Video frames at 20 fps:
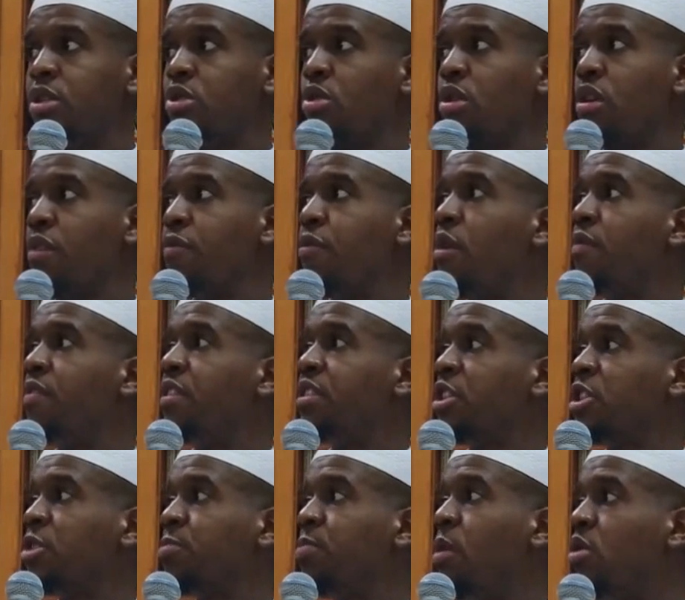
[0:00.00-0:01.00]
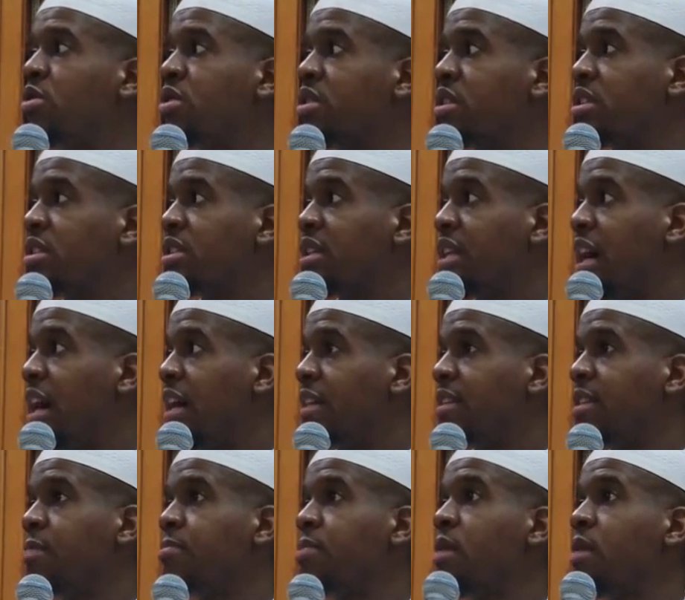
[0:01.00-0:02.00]
So therefore, if it's exposed in a salah,
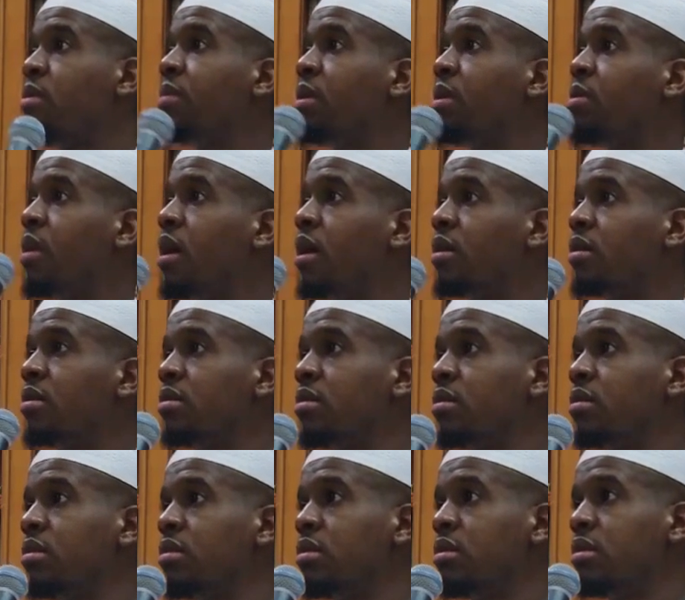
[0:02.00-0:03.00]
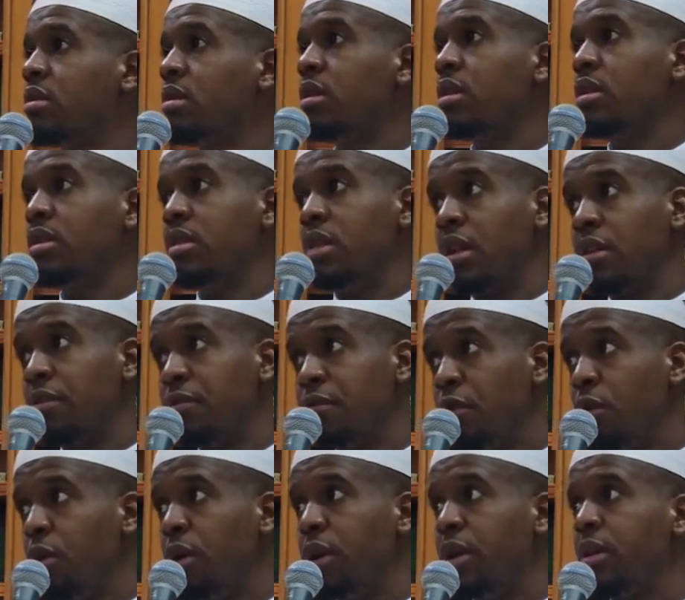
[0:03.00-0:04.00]
then a prayer will be what? Null and
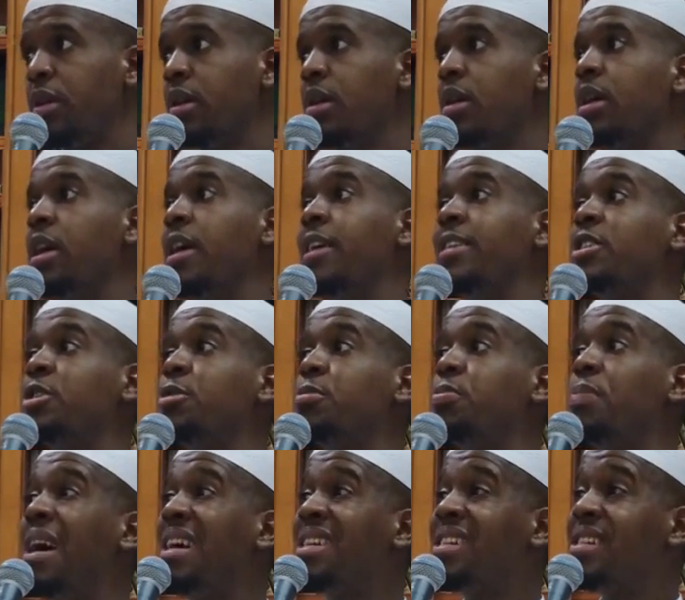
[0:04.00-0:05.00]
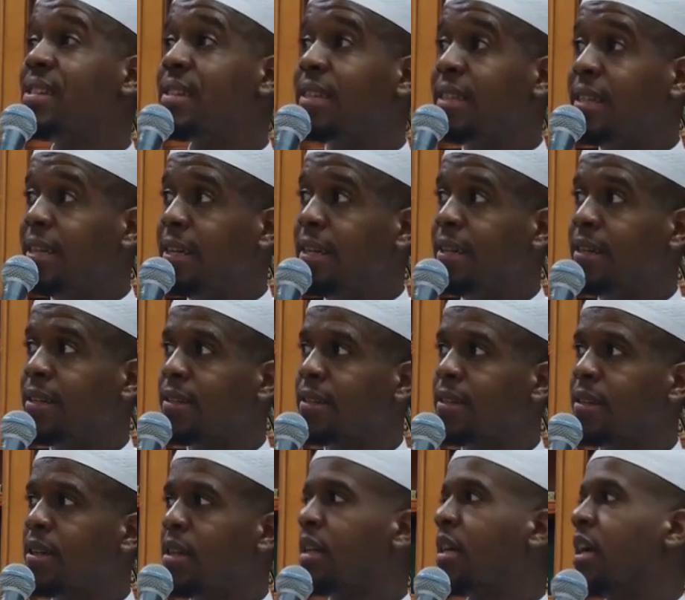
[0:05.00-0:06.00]
void. Especially
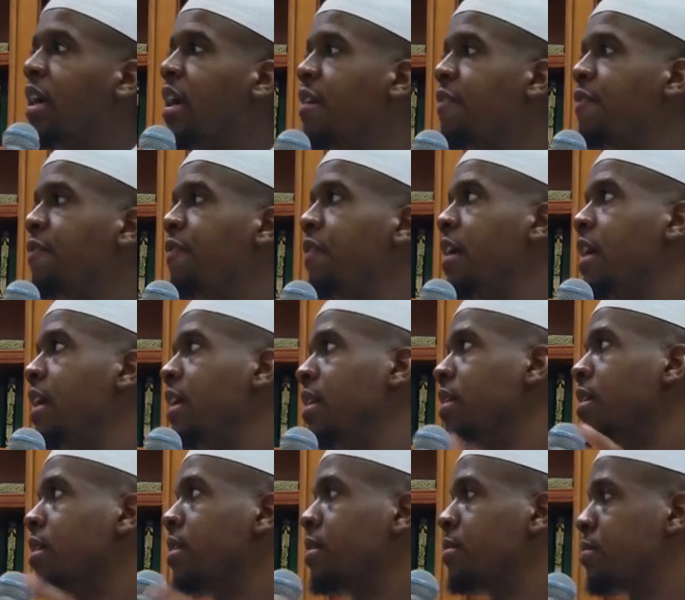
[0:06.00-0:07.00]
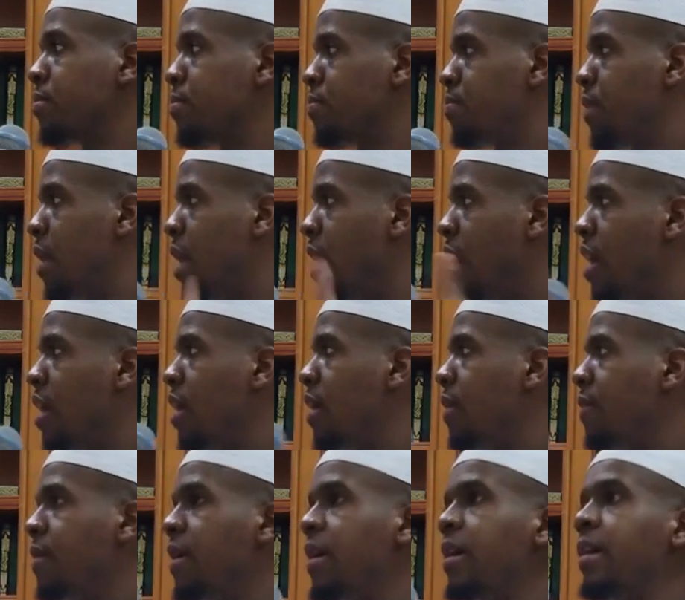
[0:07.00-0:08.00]
if it
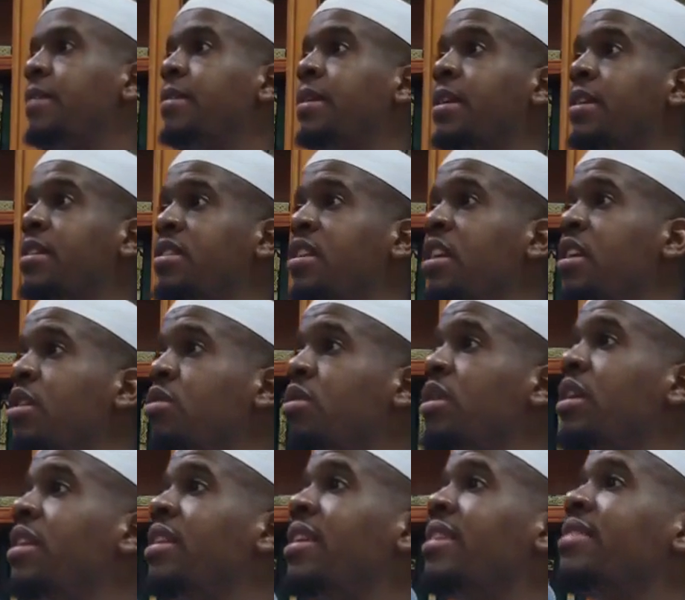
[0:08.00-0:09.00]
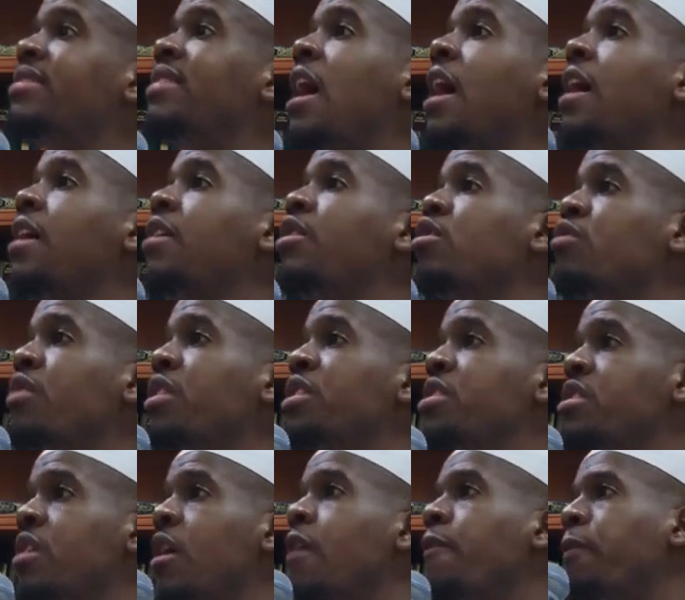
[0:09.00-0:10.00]
continued in the entire
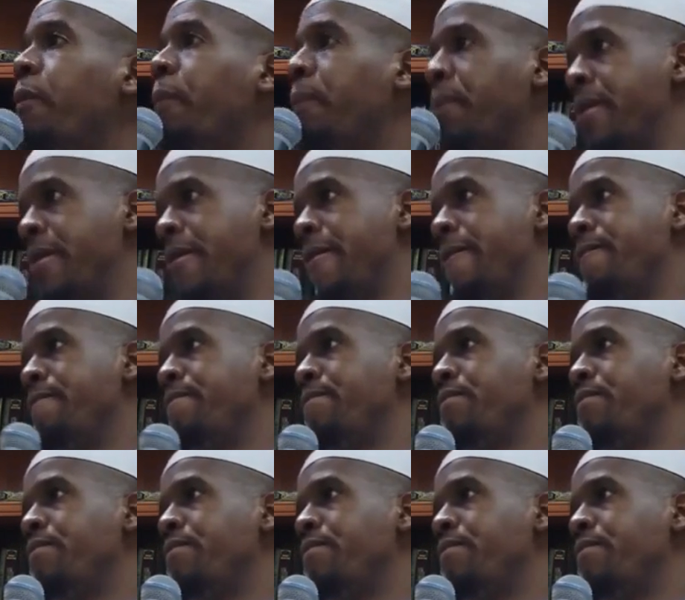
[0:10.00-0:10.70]
duration of the prayer.